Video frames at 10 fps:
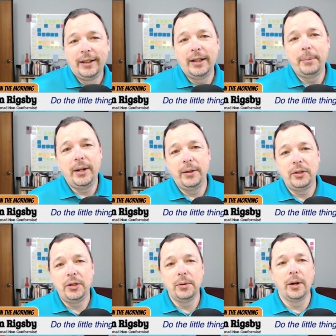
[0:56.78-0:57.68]
Let me know
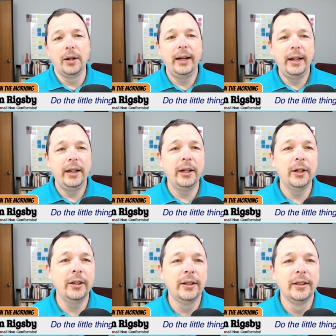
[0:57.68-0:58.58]
that you are
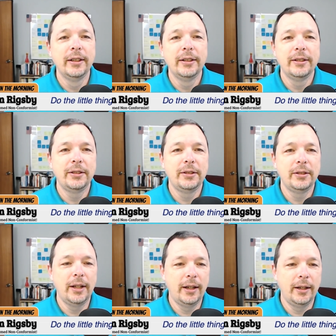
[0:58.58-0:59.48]
here
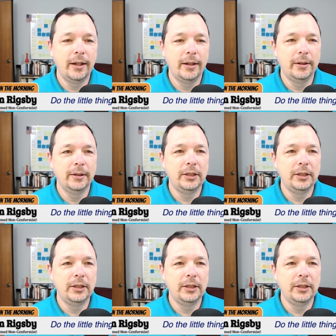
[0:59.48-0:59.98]
uh,